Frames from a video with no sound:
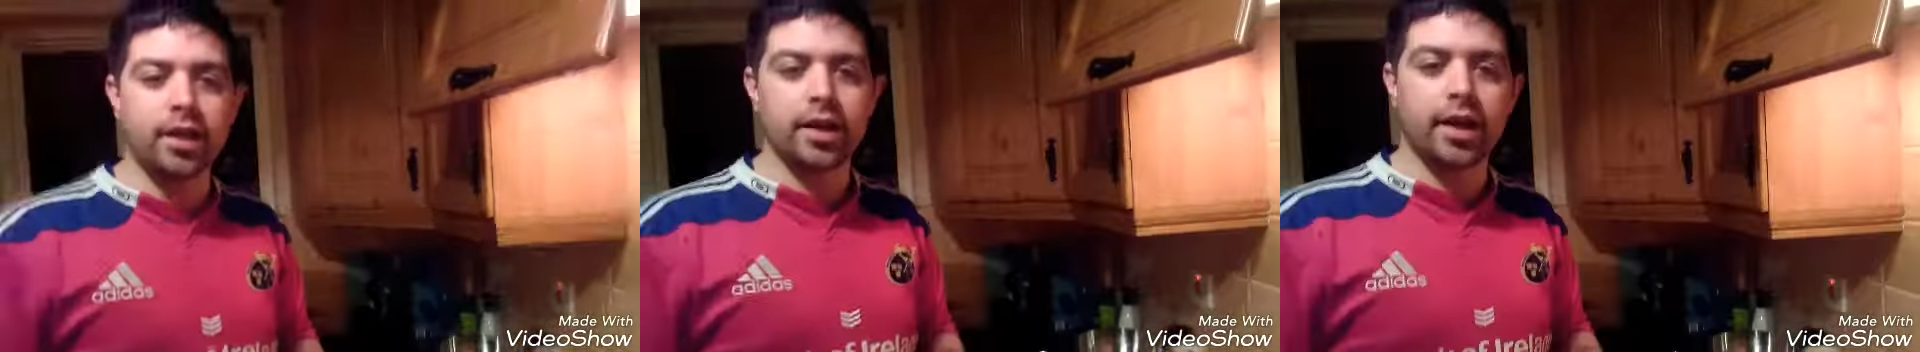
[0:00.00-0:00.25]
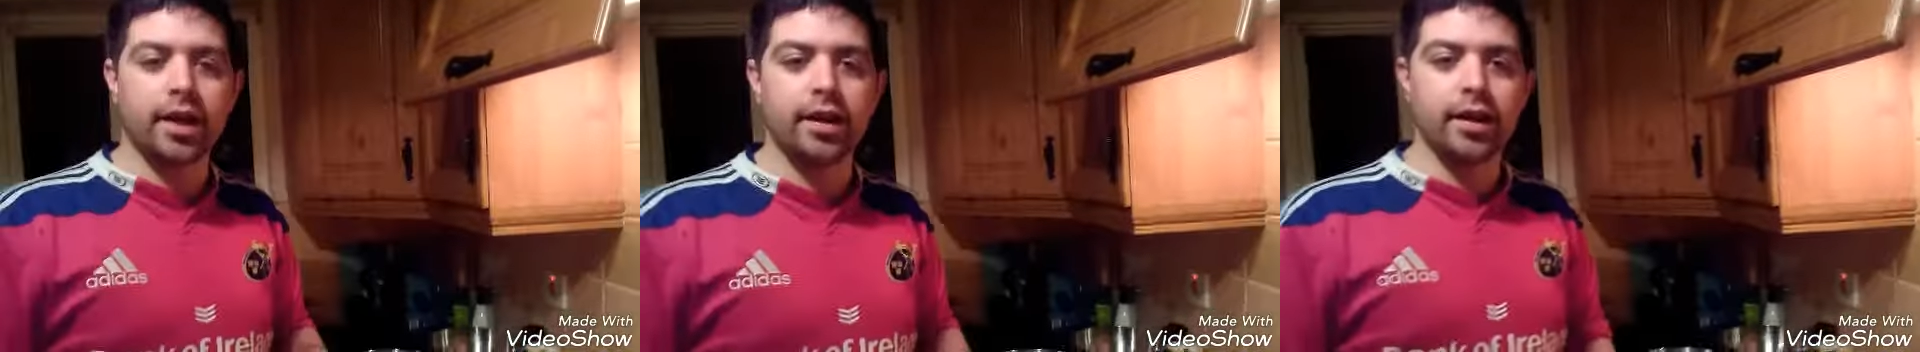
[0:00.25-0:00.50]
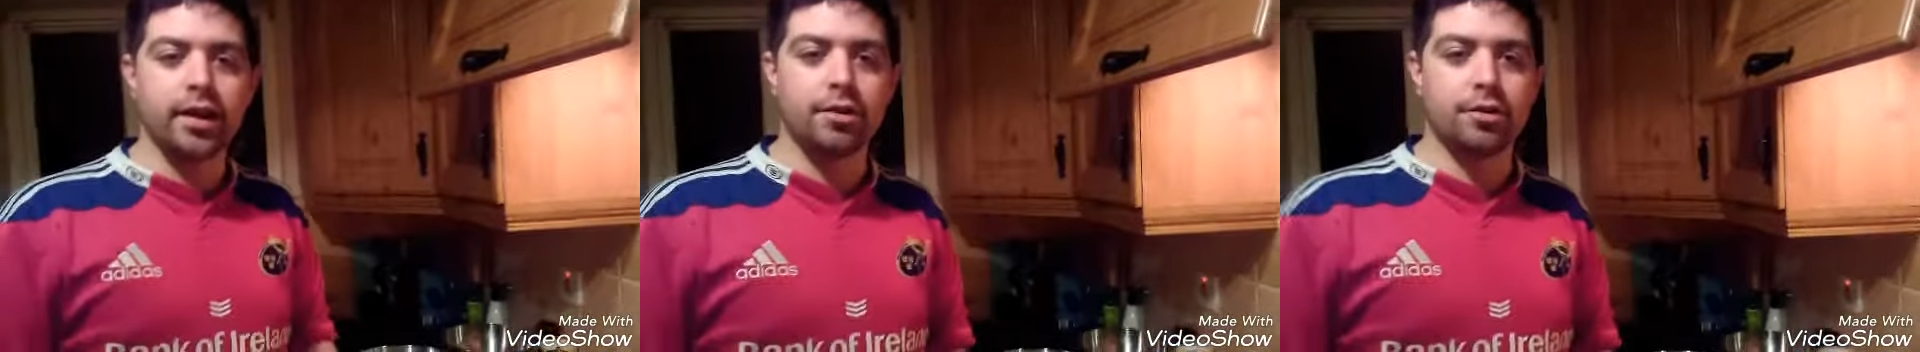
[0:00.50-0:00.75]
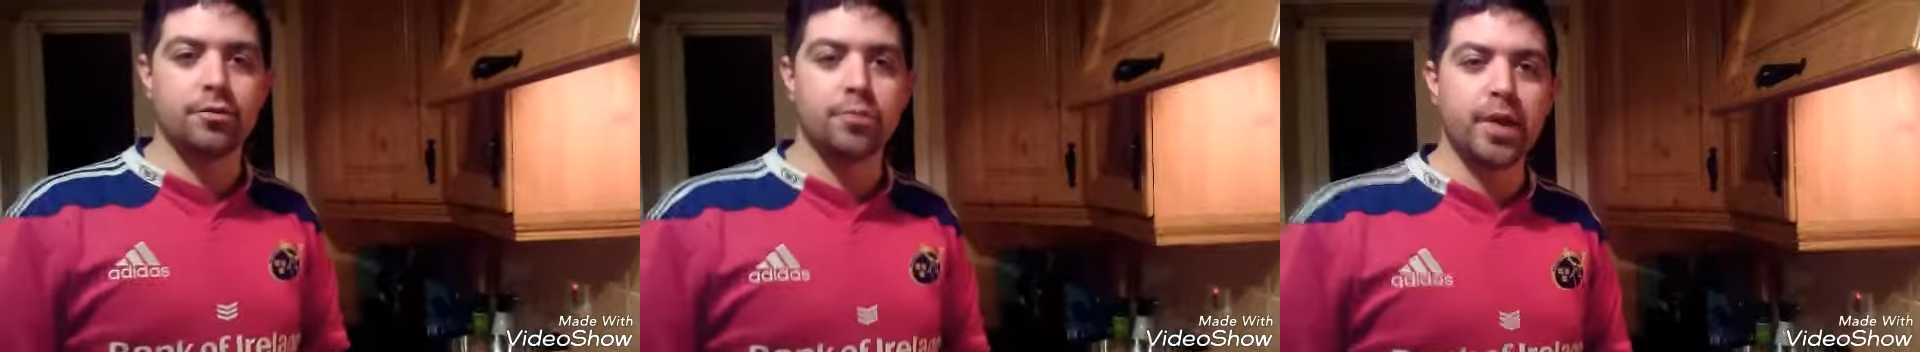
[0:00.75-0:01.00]
need a
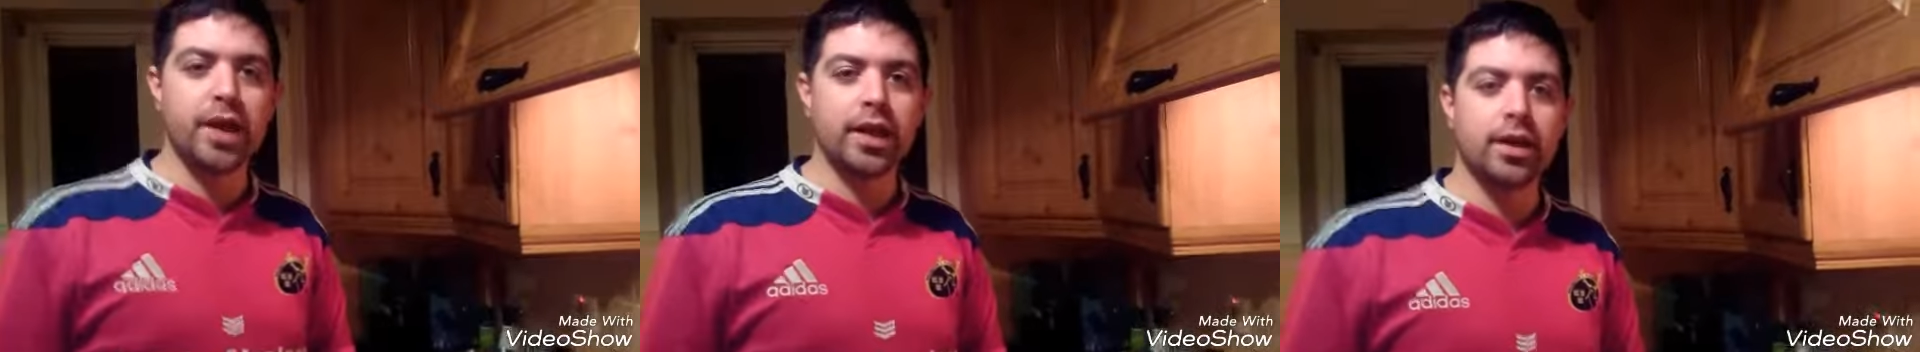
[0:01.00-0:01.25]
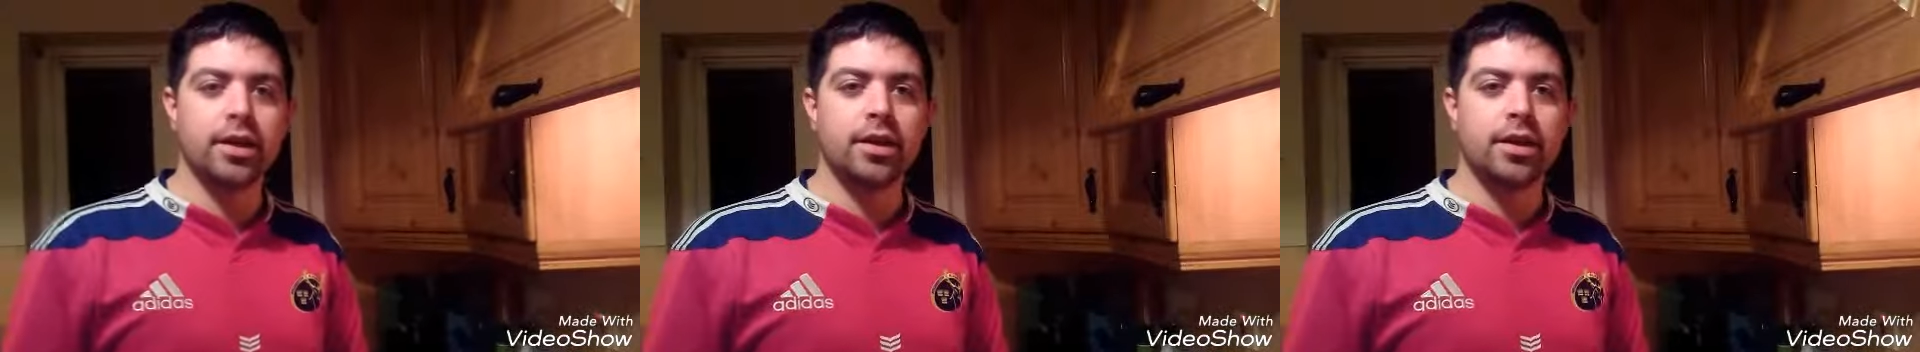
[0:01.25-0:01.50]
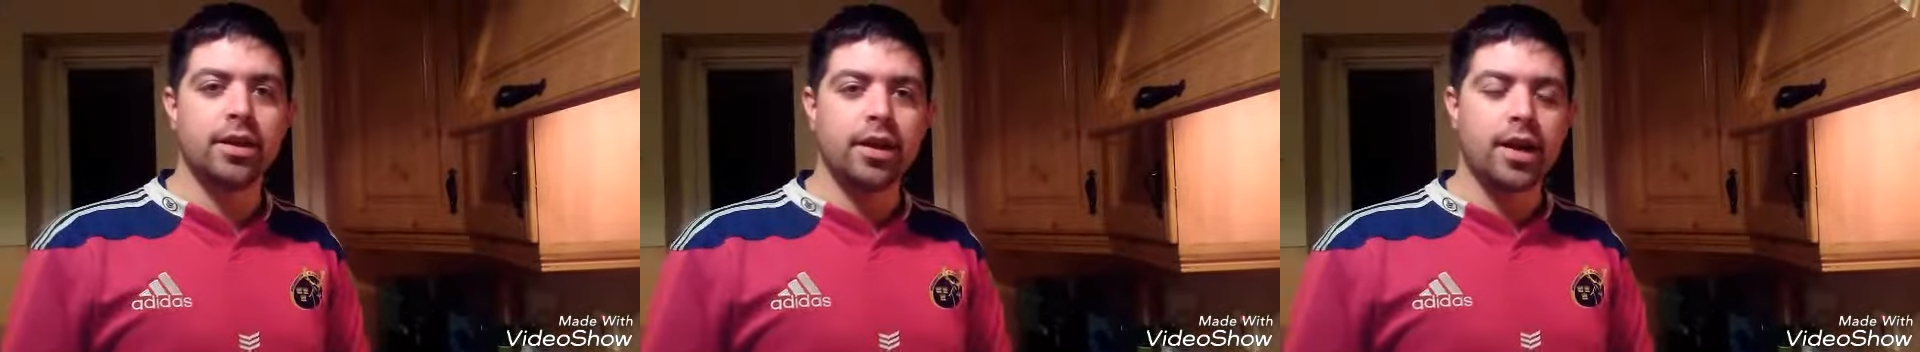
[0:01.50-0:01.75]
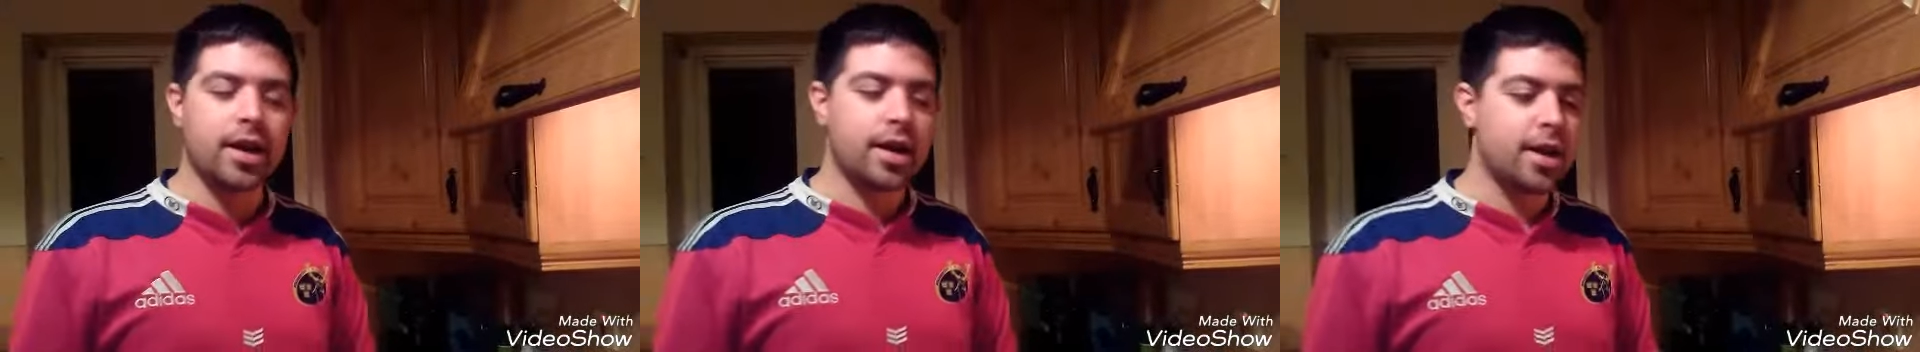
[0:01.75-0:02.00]
litre of milk,
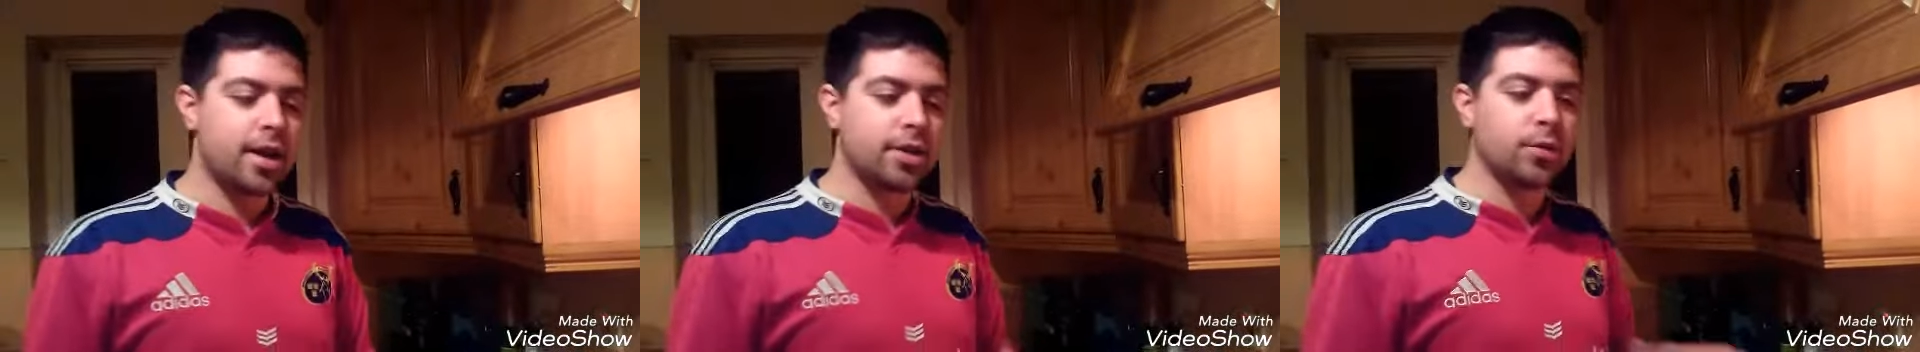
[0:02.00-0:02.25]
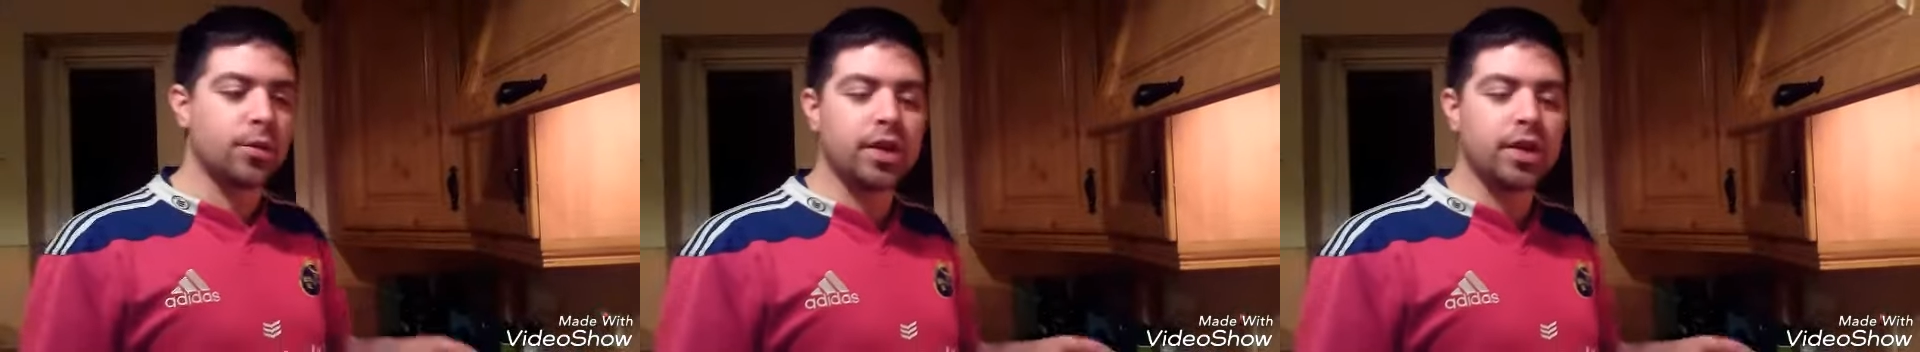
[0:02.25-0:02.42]
you